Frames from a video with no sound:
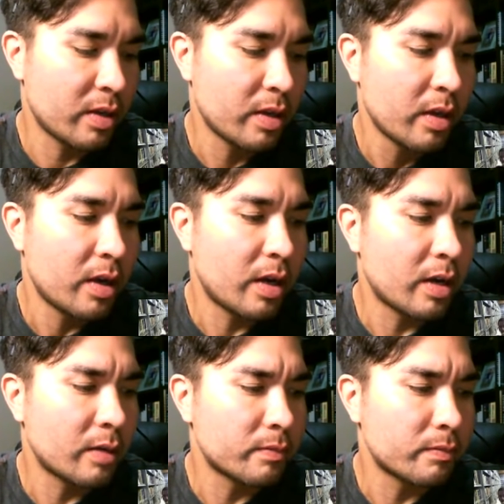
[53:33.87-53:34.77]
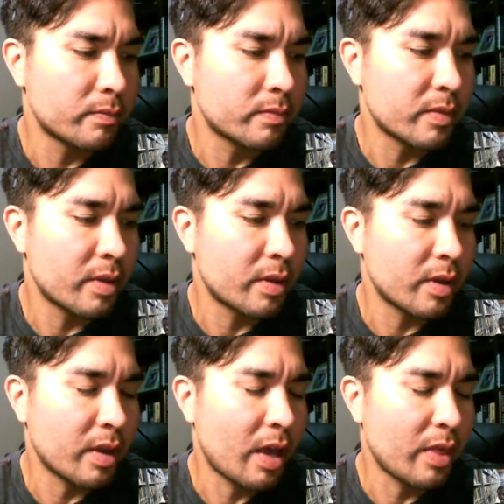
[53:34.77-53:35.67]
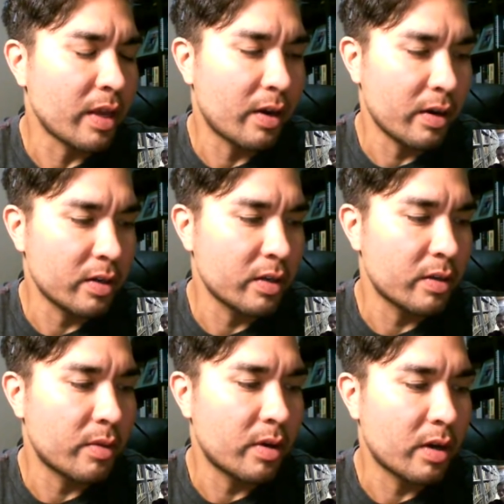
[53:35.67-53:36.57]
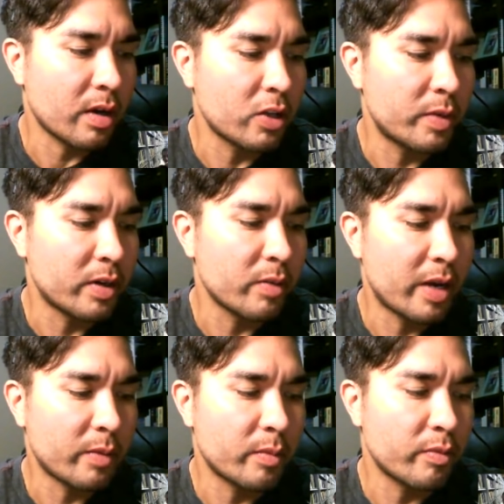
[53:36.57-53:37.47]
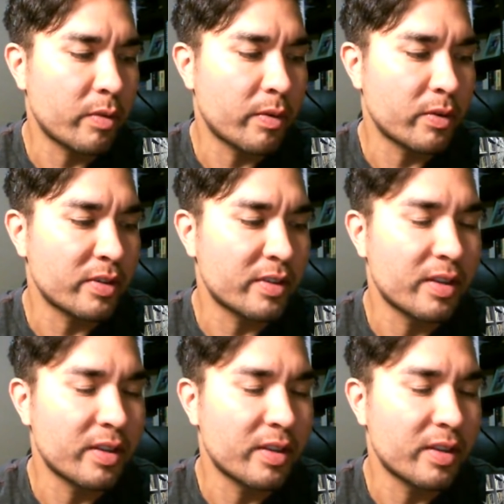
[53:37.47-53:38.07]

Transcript: Um, I think Eric, uh, College Picker, MacBook Pro person.